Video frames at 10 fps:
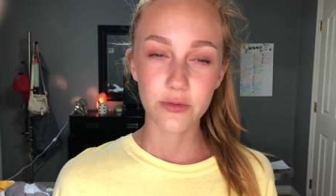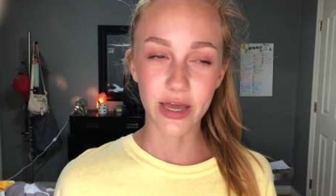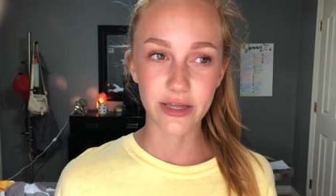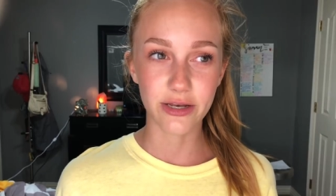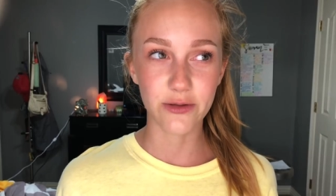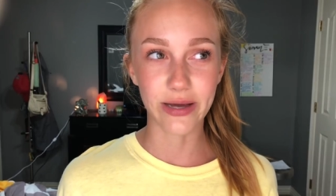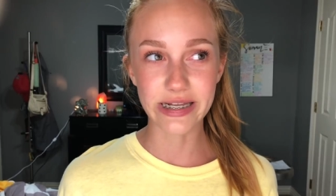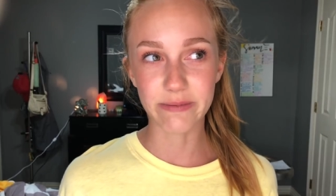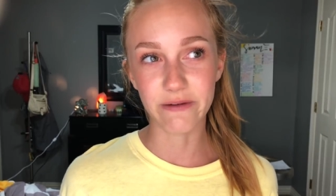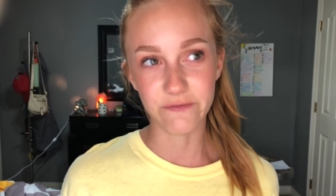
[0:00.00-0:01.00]
that you had
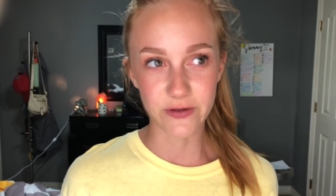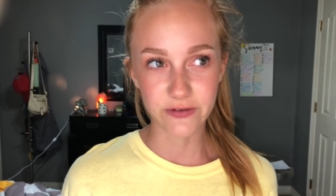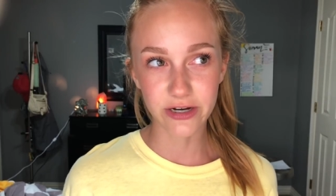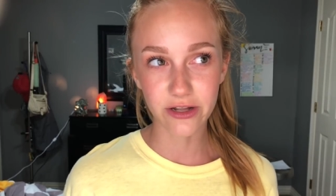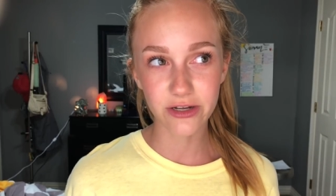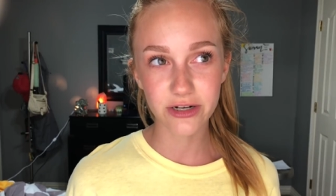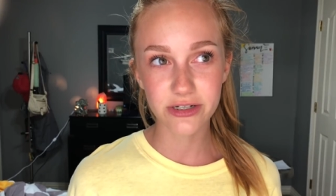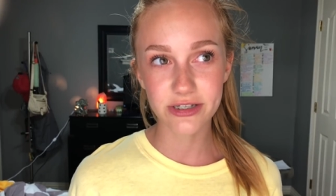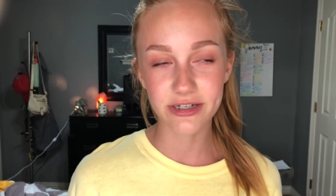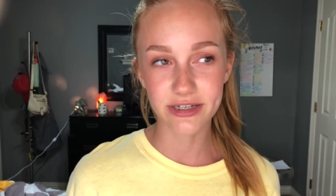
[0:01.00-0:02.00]
to spend $50